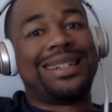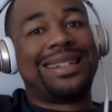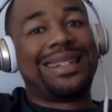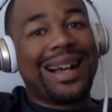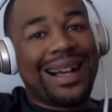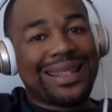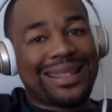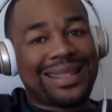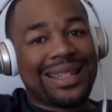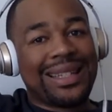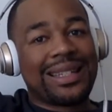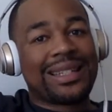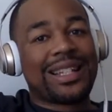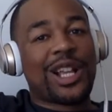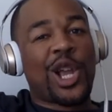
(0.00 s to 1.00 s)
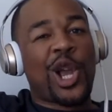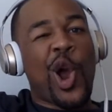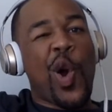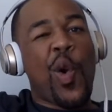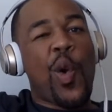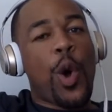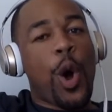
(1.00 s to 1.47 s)
doesn't
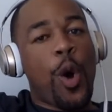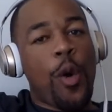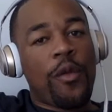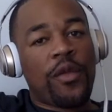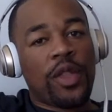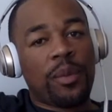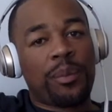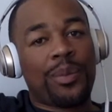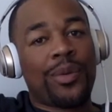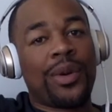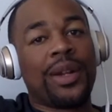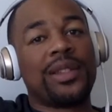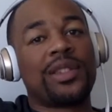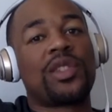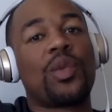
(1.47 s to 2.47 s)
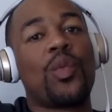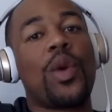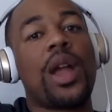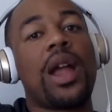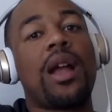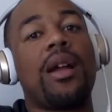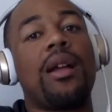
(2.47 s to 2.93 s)
go over the point to
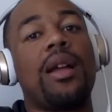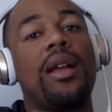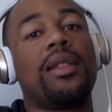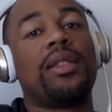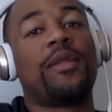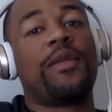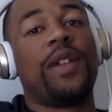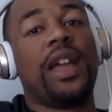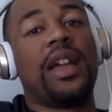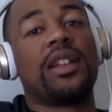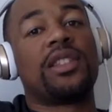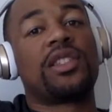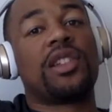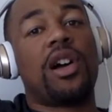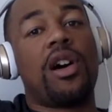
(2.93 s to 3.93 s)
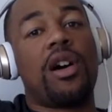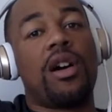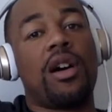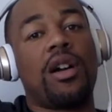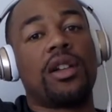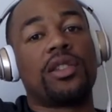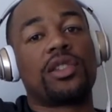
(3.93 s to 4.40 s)
where the fans
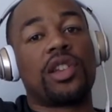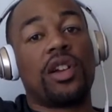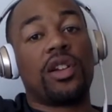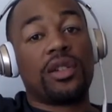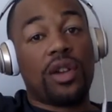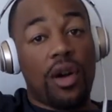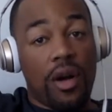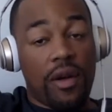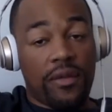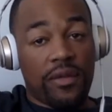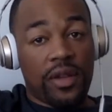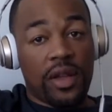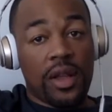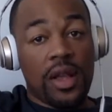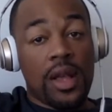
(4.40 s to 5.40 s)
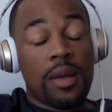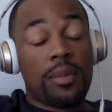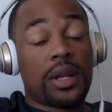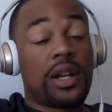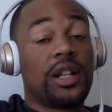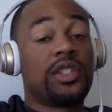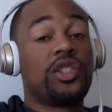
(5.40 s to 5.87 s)
are turned off.
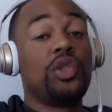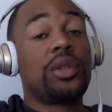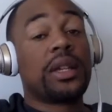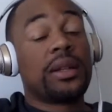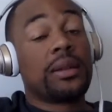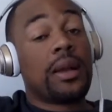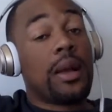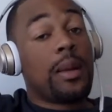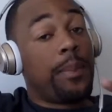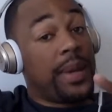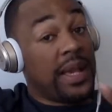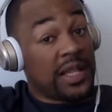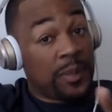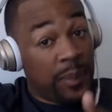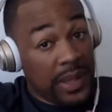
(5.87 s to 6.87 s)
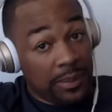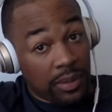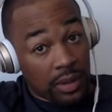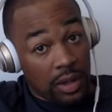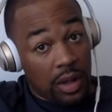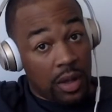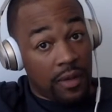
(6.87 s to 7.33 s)
Because you can piss
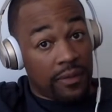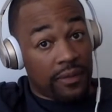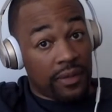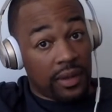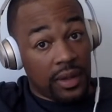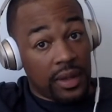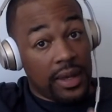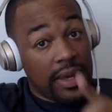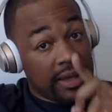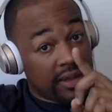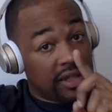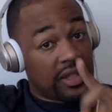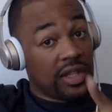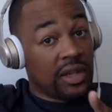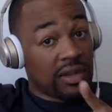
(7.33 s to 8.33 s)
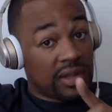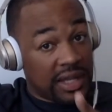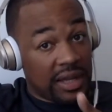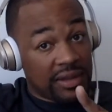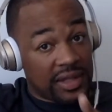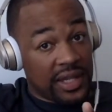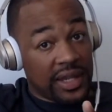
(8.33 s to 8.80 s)
people off and still
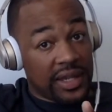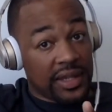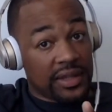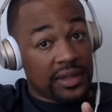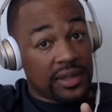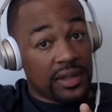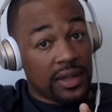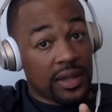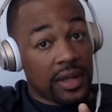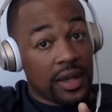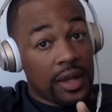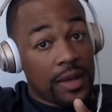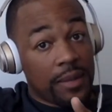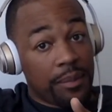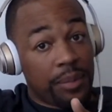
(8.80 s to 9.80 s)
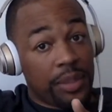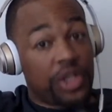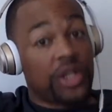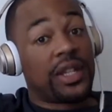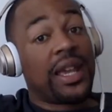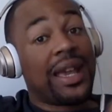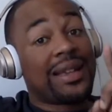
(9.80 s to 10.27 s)
sell tickets, but
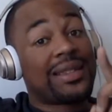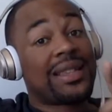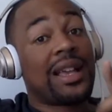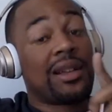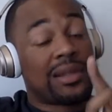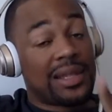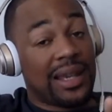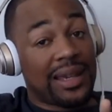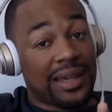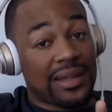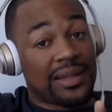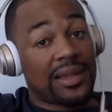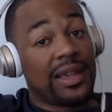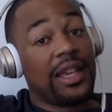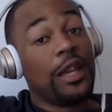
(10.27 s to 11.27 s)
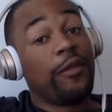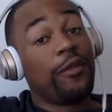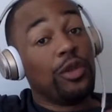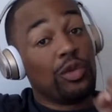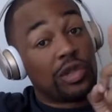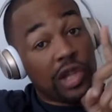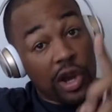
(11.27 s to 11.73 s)
you can't sell tickets if
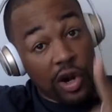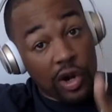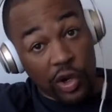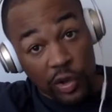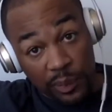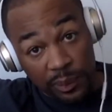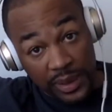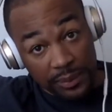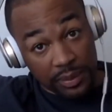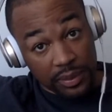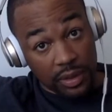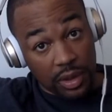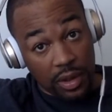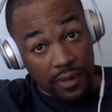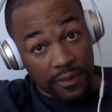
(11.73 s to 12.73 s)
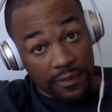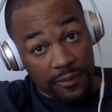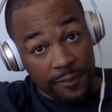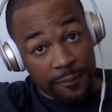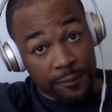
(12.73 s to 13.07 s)
you turn people off.